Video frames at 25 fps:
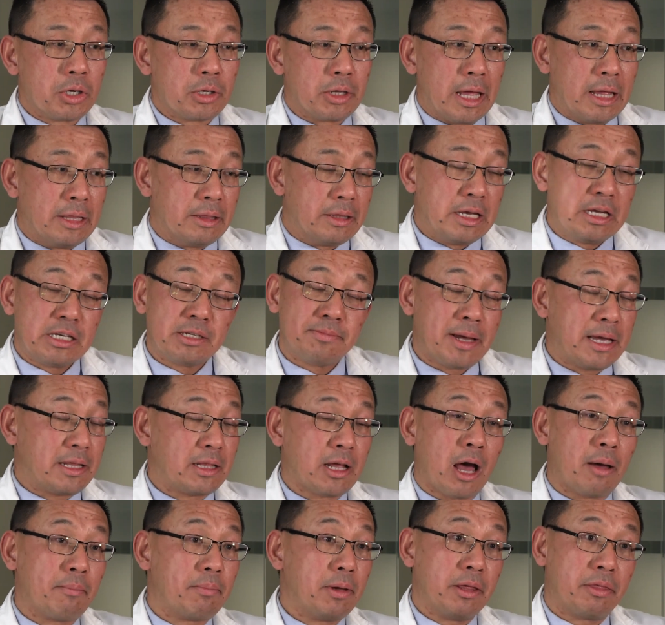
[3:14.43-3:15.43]
And these may
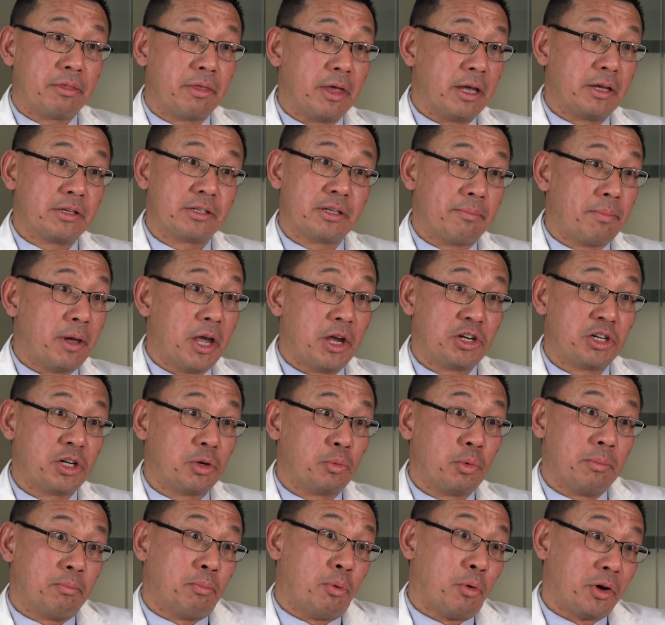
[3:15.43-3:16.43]
not be things the
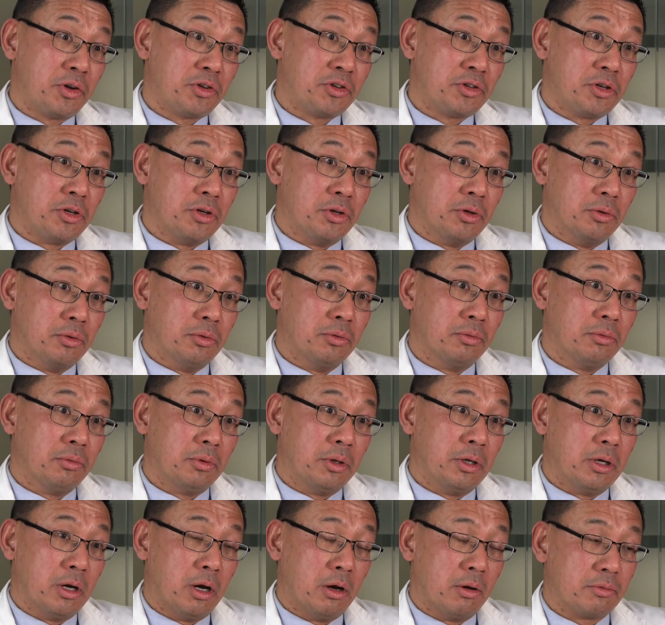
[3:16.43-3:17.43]
patient reports to you.
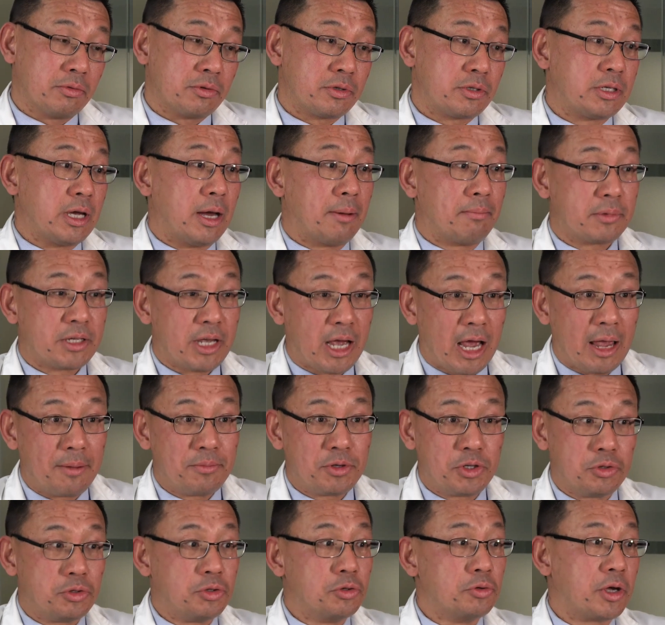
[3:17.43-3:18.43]

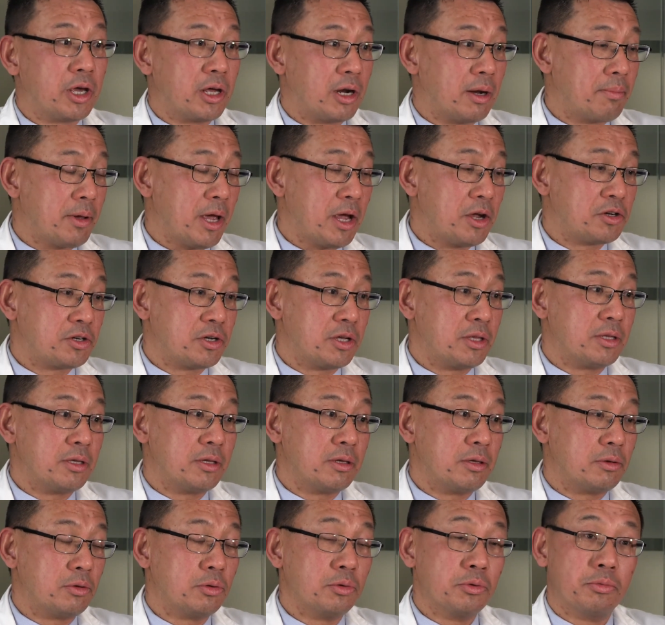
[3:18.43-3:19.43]
Sometimes you do get a patient
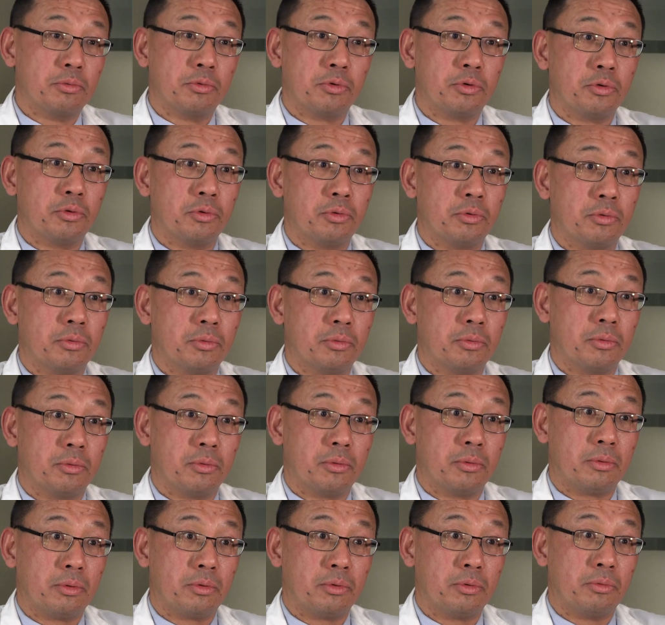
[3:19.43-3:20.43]

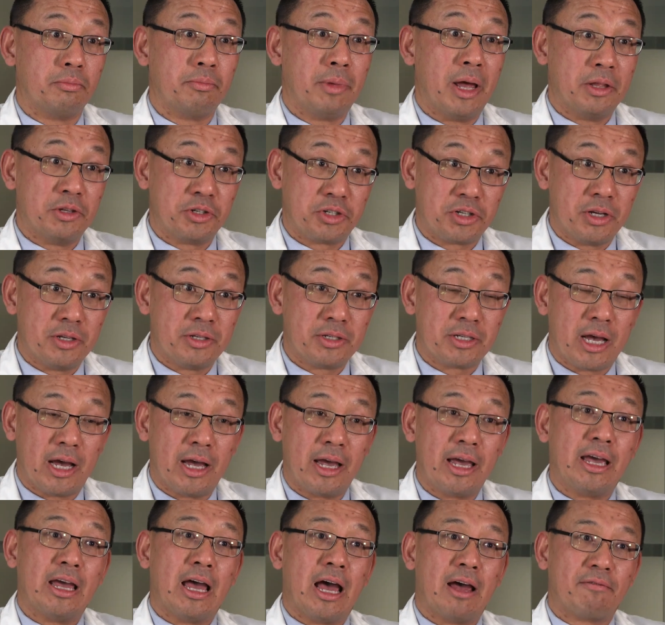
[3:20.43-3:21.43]
who mentions
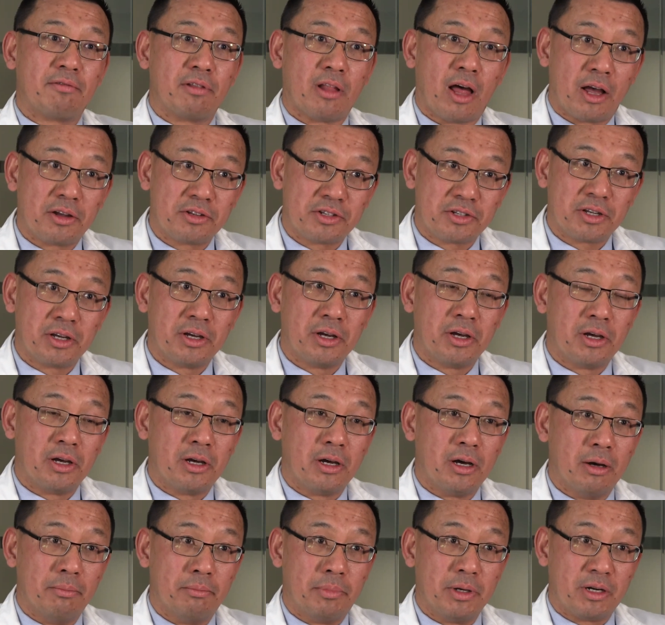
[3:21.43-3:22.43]
that, hey, I've lost
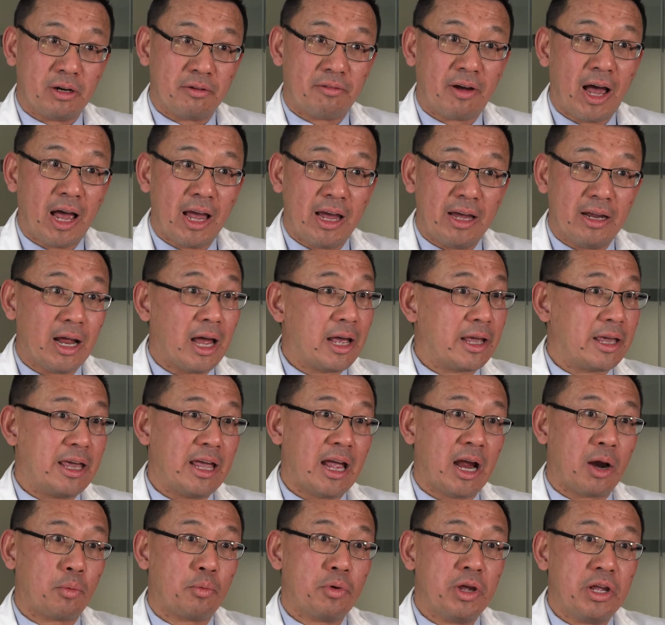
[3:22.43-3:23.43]
a bit of height. I
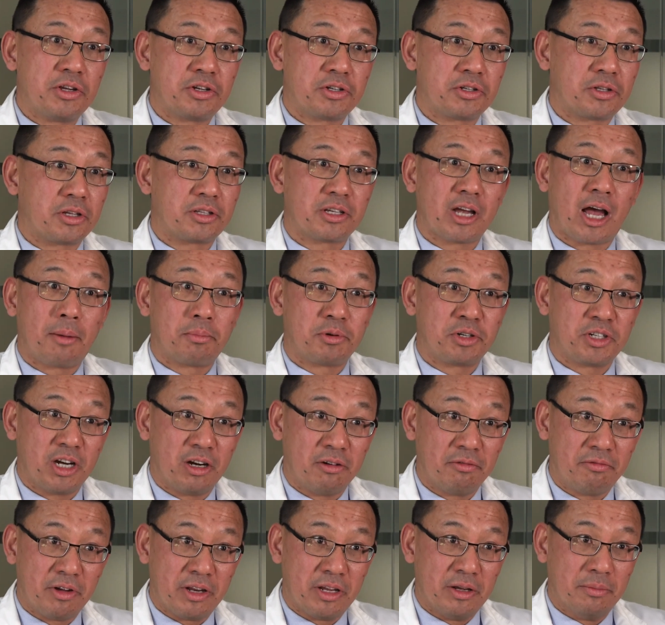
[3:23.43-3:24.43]
can't reach the top
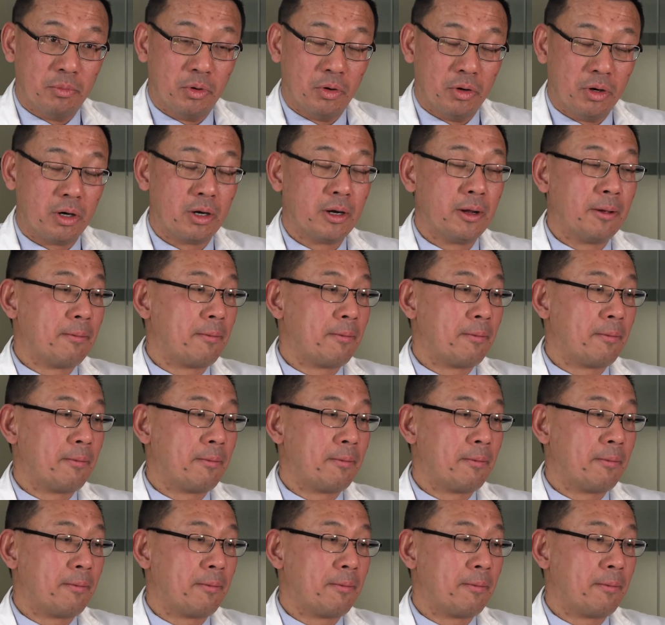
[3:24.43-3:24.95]
shelf anymore.